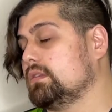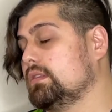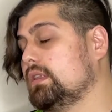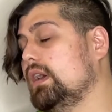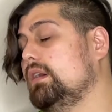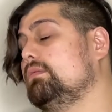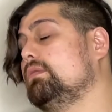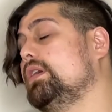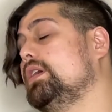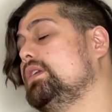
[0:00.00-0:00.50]

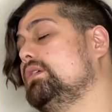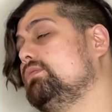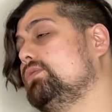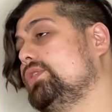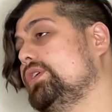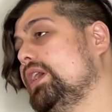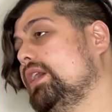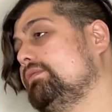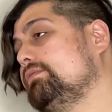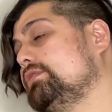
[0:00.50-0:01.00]
That way you
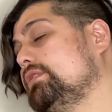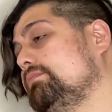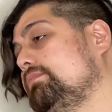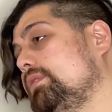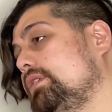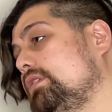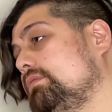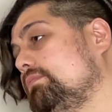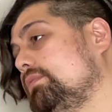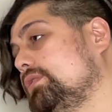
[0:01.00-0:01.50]
wouldn't have to
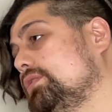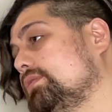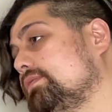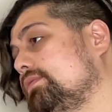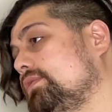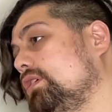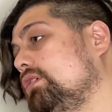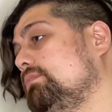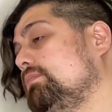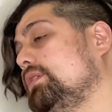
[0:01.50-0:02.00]
pay a bunch of
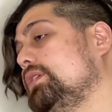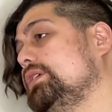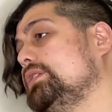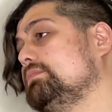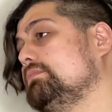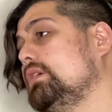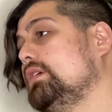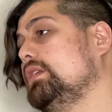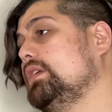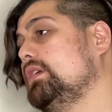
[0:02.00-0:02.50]
nobody's
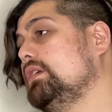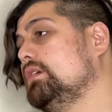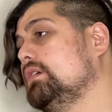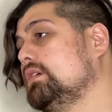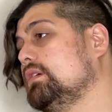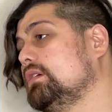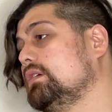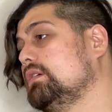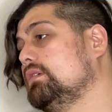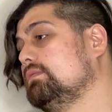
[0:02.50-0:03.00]
money
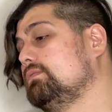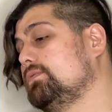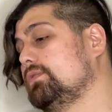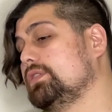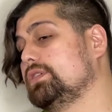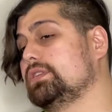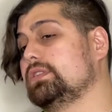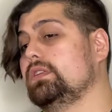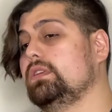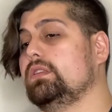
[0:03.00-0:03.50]
for
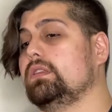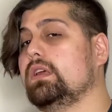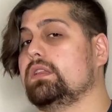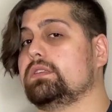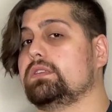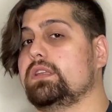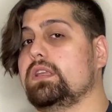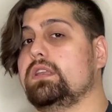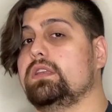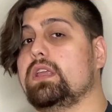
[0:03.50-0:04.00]
a scene that
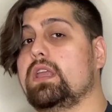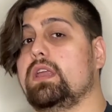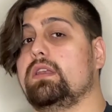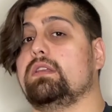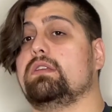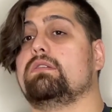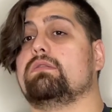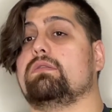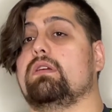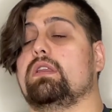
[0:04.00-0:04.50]
seemed
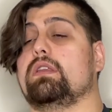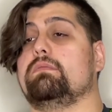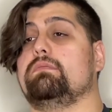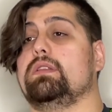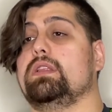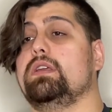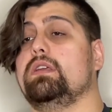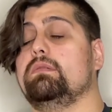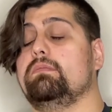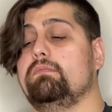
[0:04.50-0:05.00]

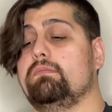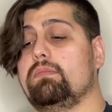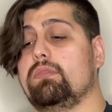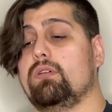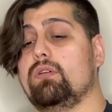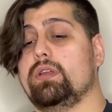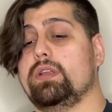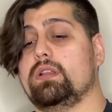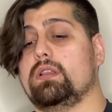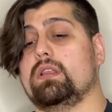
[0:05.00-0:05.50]
incredibly
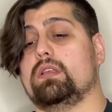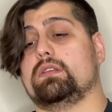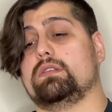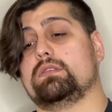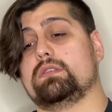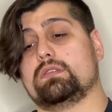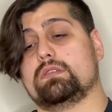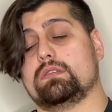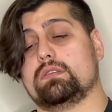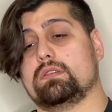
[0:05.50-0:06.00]

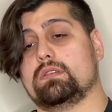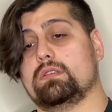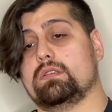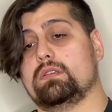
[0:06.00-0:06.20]
pointless.